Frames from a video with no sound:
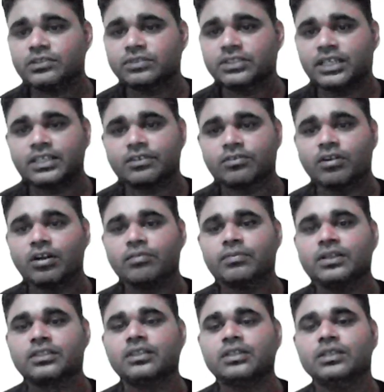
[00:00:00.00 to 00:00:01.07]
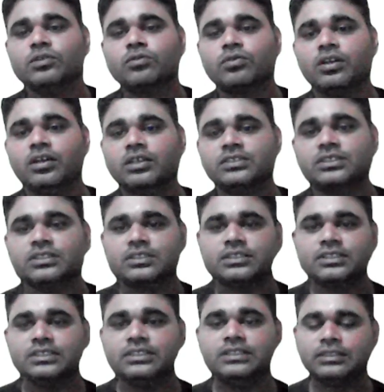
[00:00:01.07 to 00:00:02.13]
reticulum and the nucleus
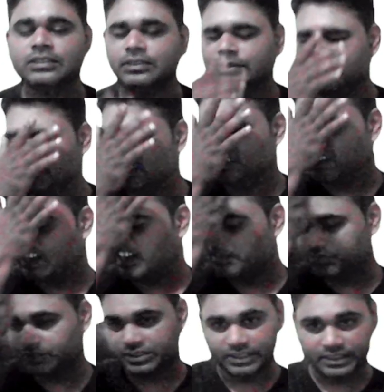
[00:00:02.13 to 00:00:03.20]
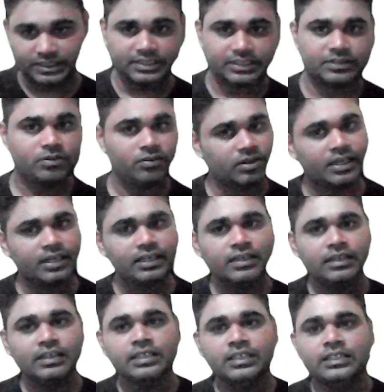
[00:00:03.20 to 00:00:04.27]
is absent. Okay.
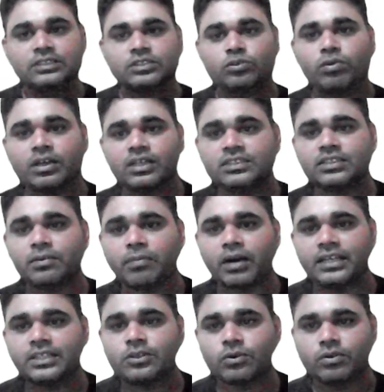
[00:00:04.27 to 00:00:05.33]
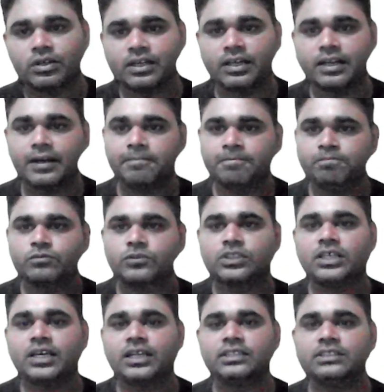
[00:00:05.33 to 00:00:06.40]
So, one is the mitochondria.
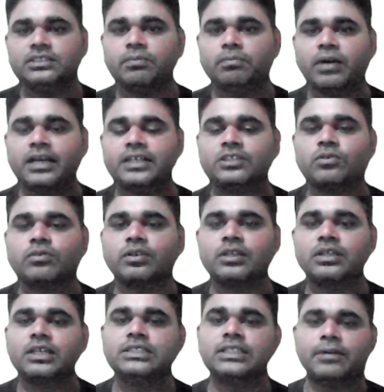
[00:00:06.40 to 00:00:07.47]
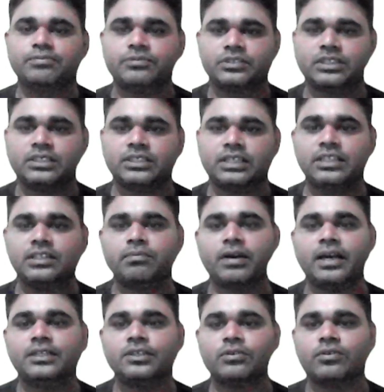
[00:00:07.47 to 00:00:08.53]
There is the mitochondria is absent, and the
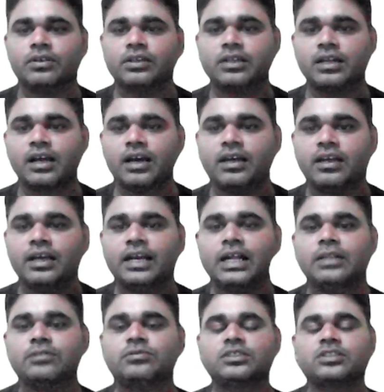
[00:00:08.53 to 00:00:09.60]
mitochondria helps in the